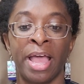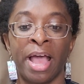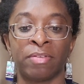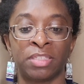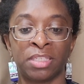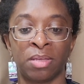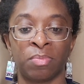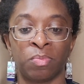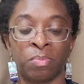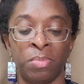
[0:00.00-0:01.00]
have
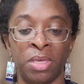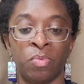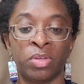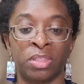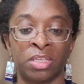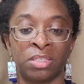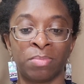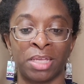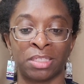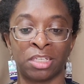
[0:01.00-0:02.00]
sent me with this
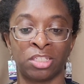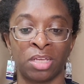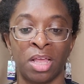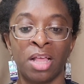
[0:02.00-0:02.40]
message.